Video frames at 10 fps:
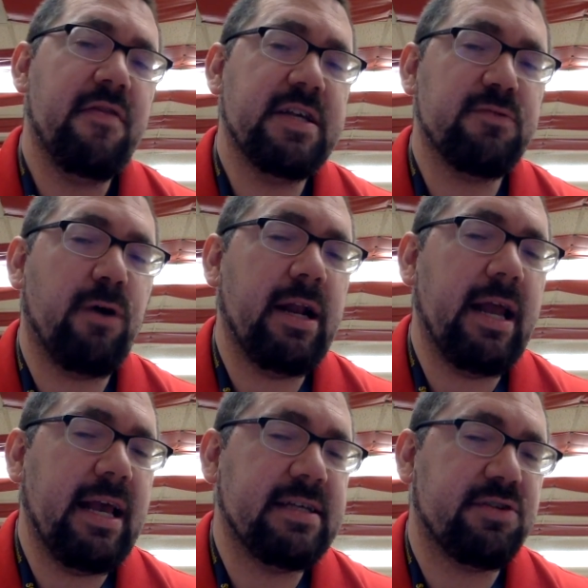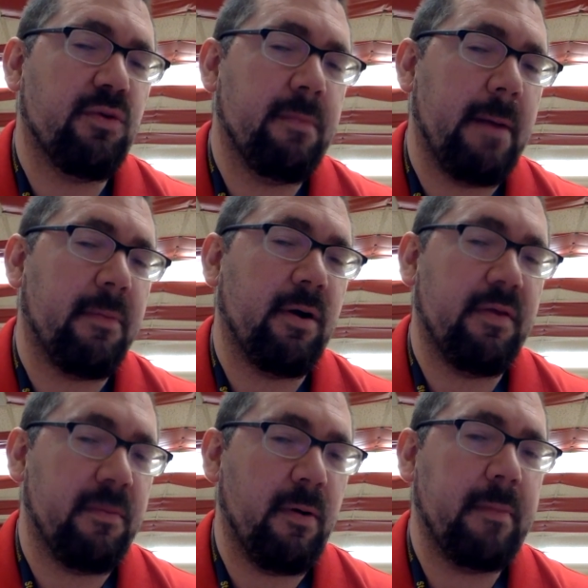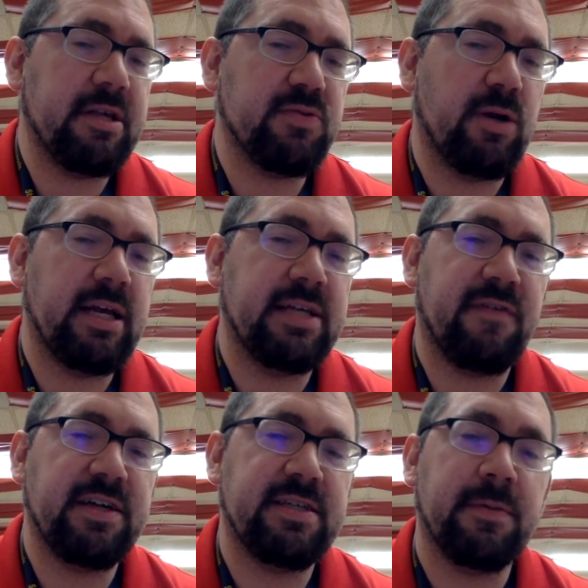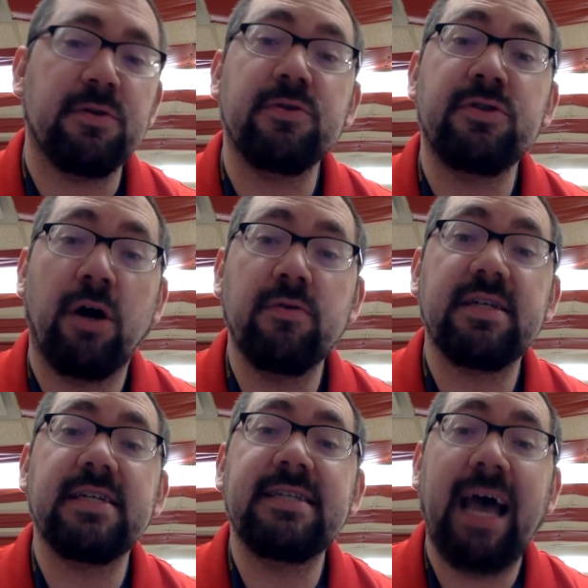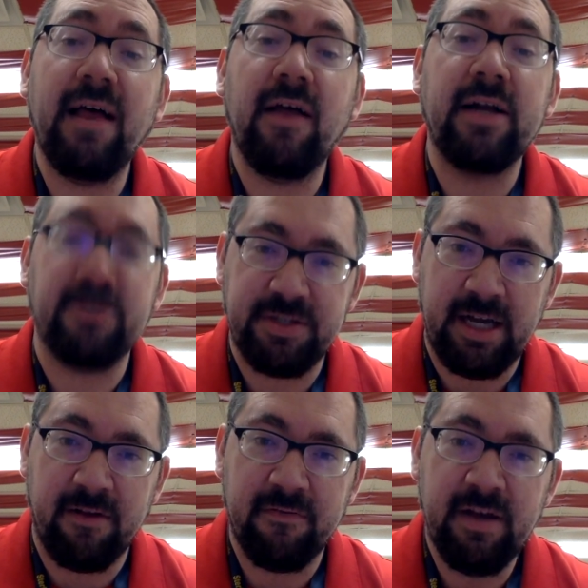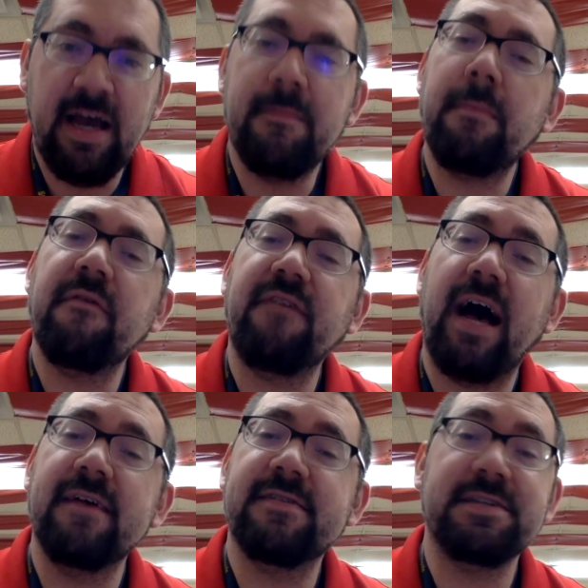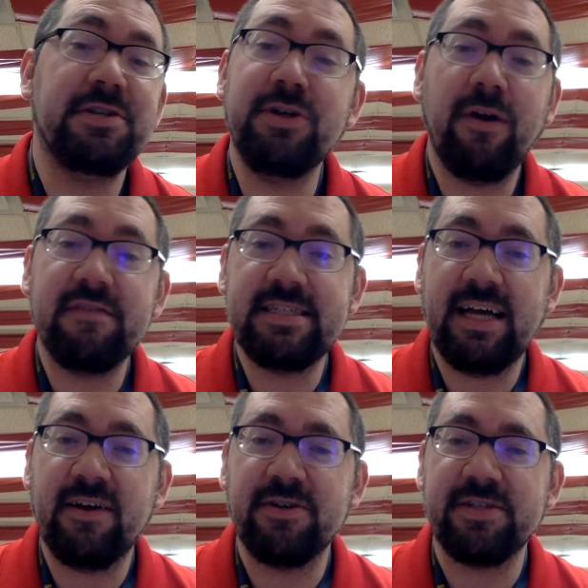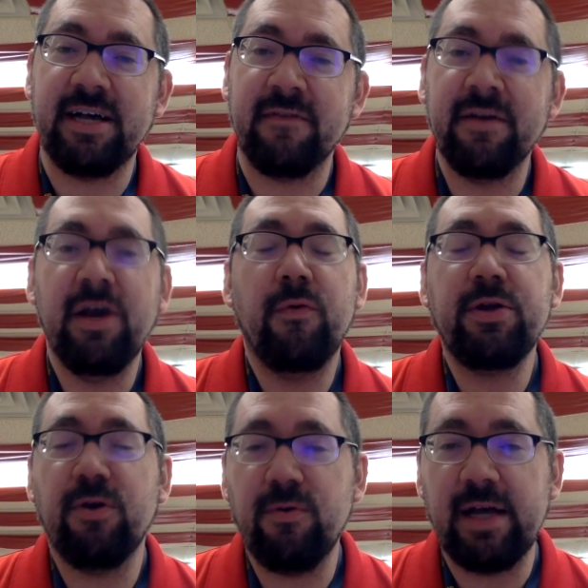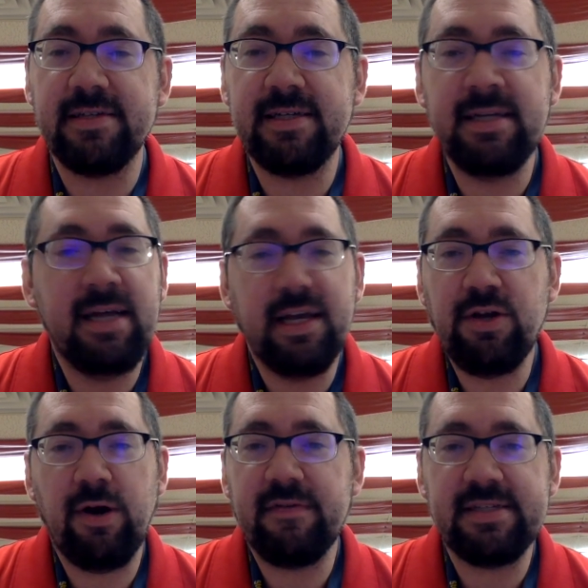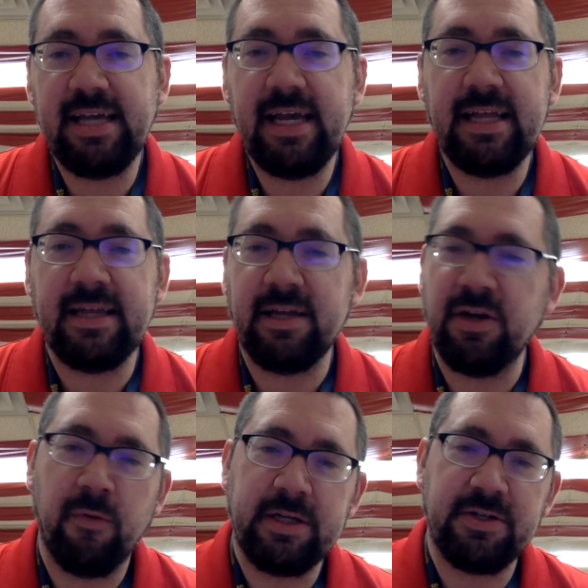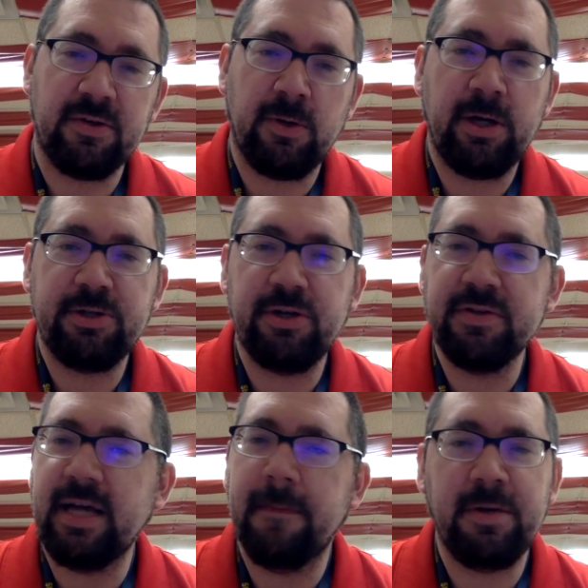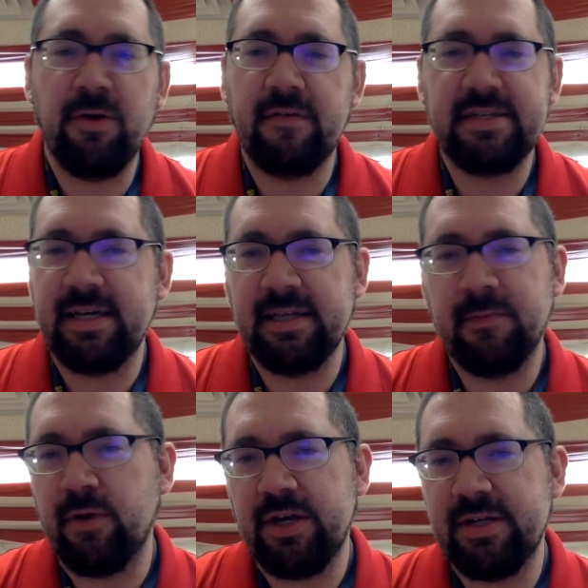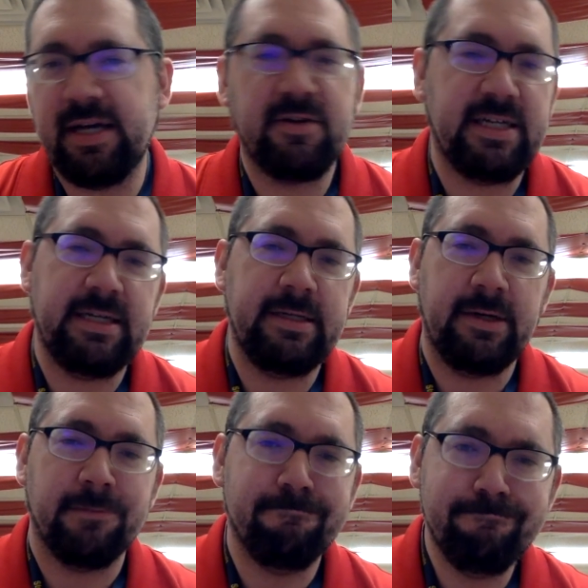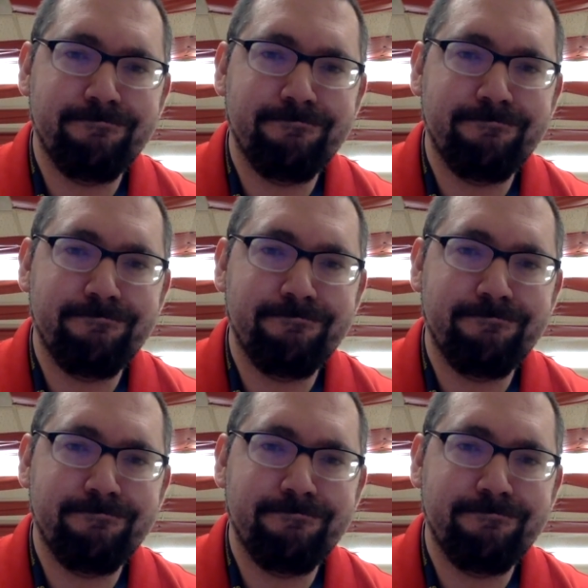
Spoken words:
This one is to remember. The remember this one is very simple. Don't tell on yourself. Amendment 5 says you don't have to tell on yourself. When you're arrested, you don't have to say anything. You can wait till your lawyer shows up. You don't have to tell them what you did or didn't do.